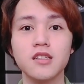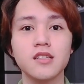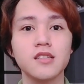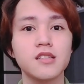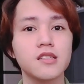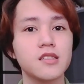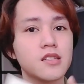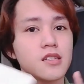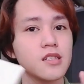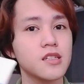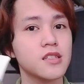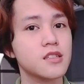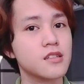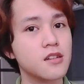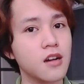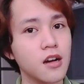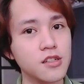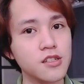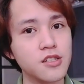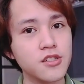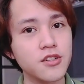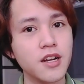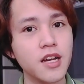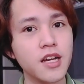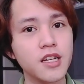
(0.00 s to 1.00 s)
is this
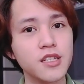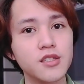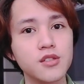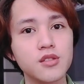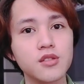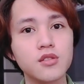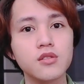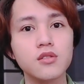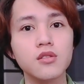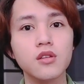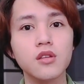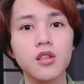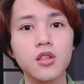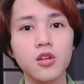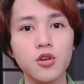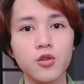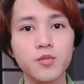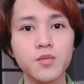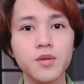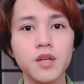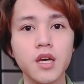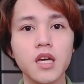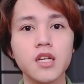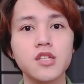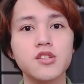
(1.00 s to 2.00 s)
COSRX
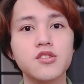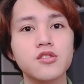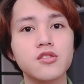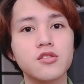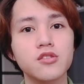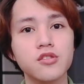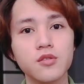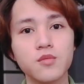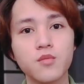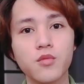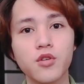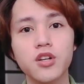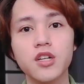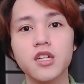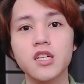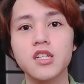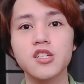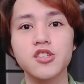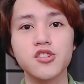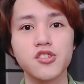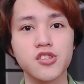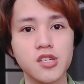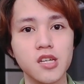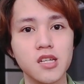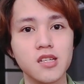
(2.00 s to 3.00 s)
Low pH Good Morning
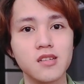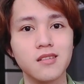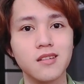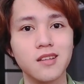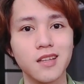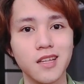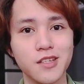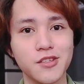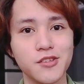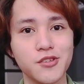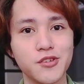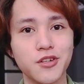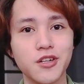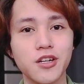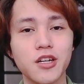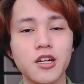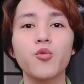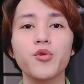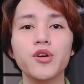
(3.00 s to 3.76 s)
Gentle Cleanser,